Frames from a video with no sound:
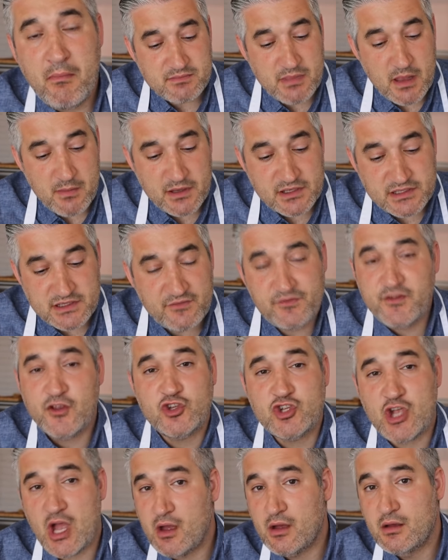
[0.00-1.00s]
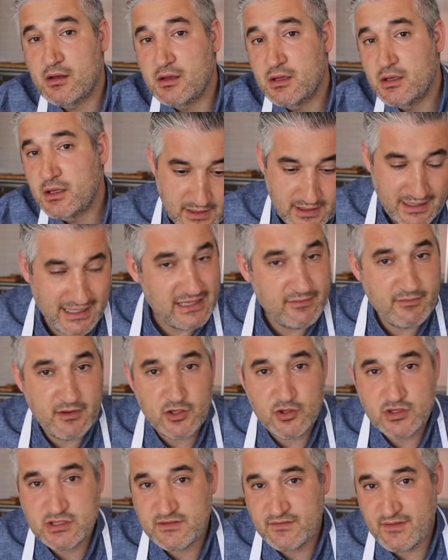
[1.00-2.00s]
Maybe it's the future. But I never
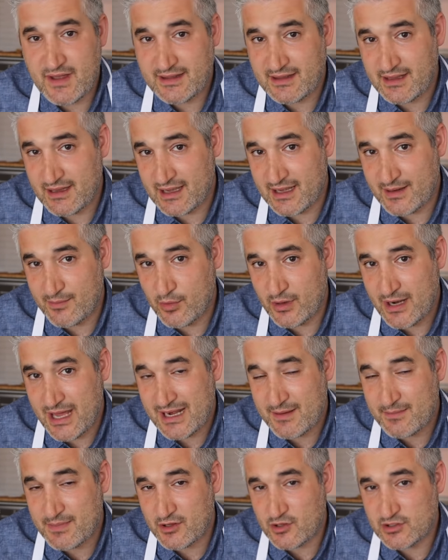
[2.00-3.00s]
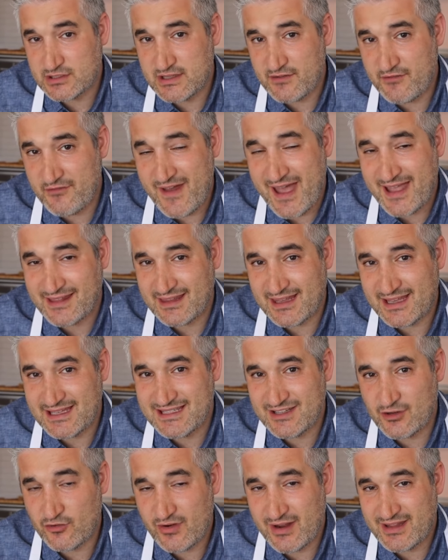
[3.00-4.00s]
use fat in carbonara because the fat
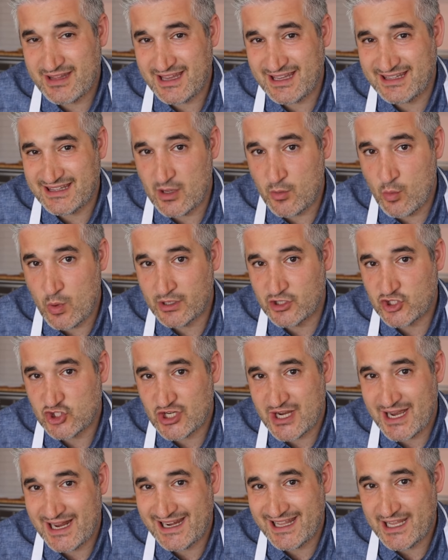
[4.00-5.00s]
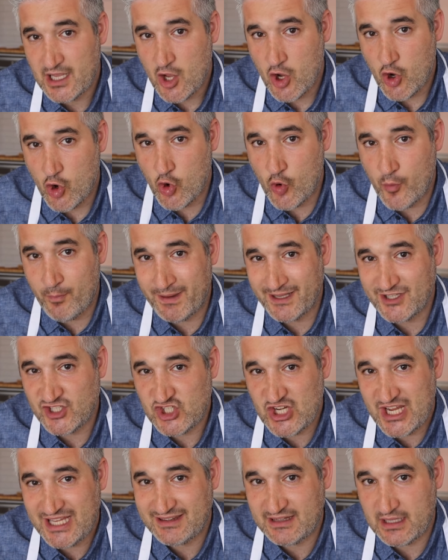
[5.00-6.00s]
is already in the guanciale or
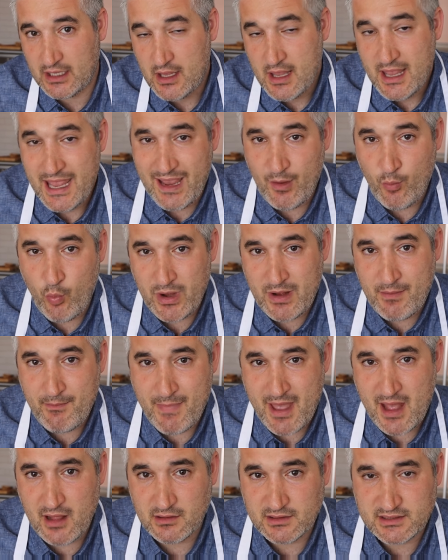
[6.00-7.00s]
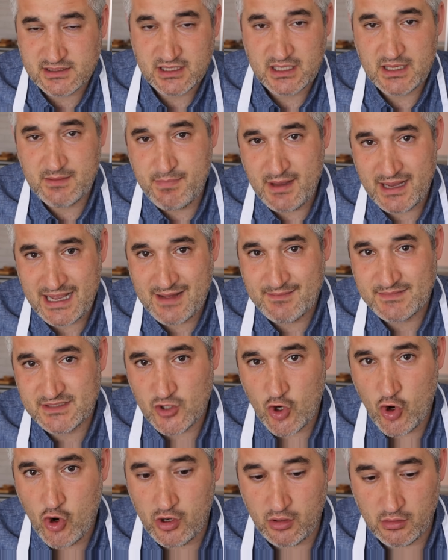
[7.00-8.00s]
pancetta. And when it melts, it
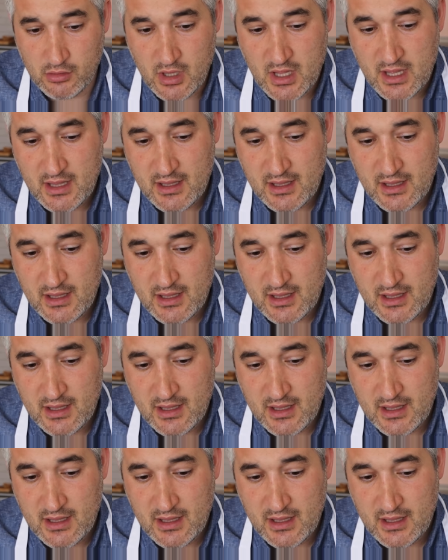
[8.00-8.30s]
becomes oil.